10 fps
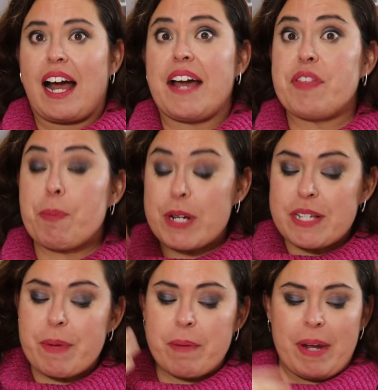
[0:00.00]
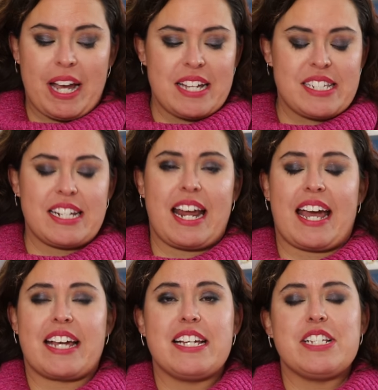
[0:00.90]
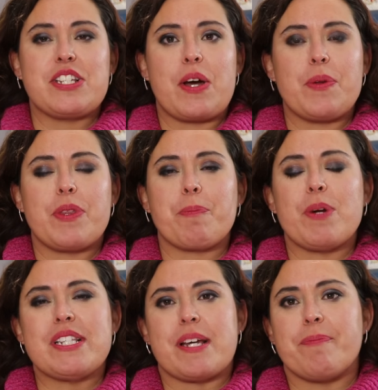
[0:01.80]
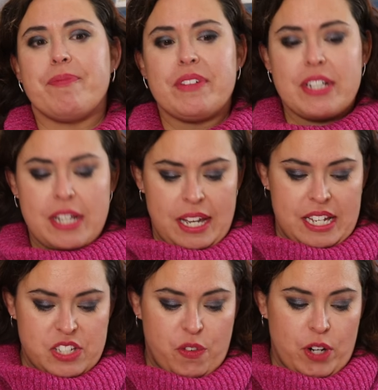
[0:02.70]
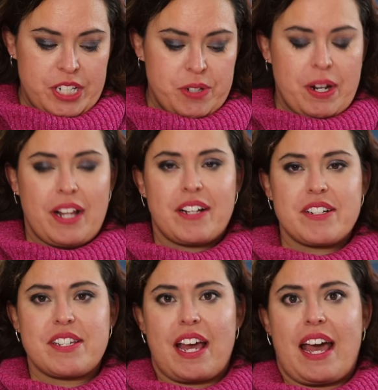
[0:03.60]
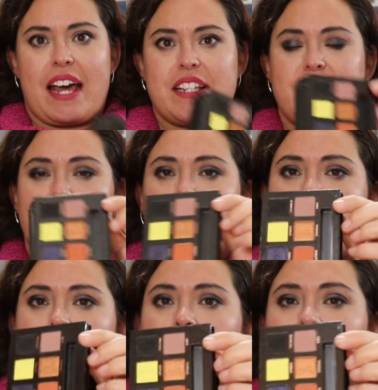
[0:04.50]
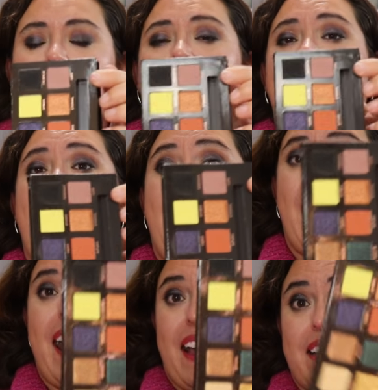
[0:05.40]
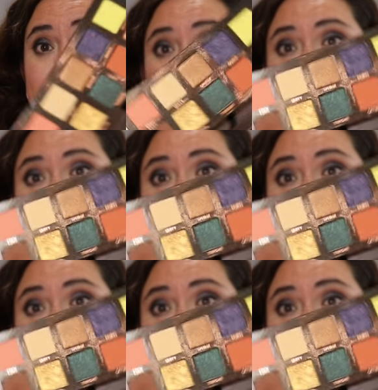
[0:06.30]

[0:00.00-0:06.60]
I have the prism on my eyes today. So the prism is $42 at Sephora and